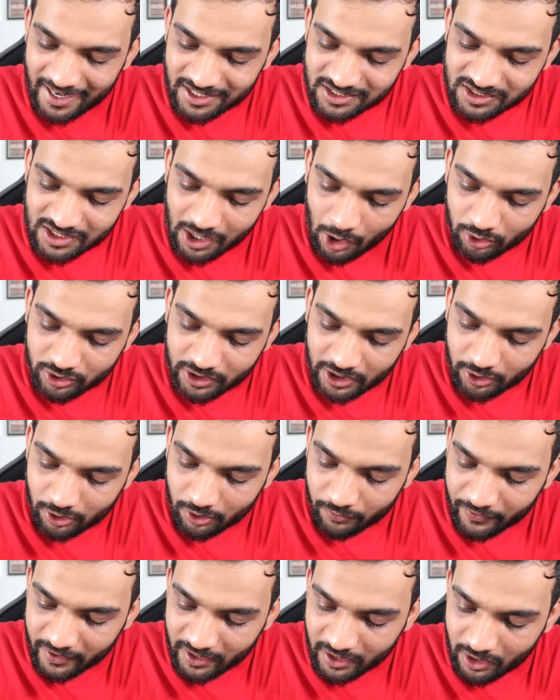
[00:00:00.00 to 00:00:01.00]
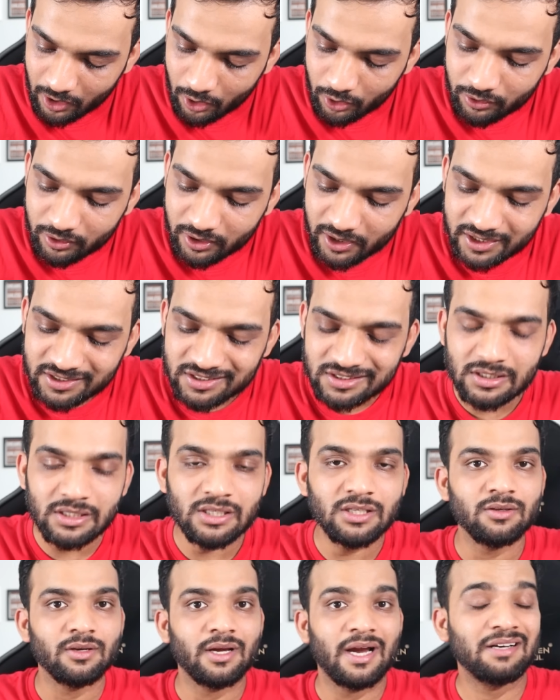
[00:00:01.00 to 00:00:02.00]
max count that you'll figure out is
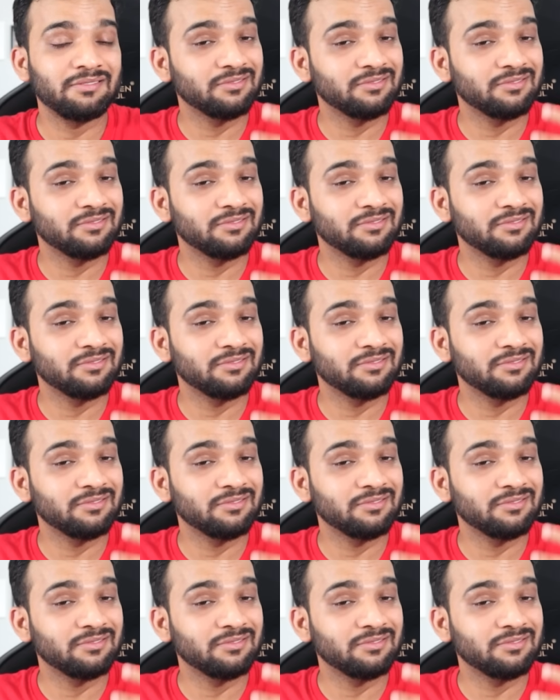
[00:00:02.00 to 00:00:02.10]
three,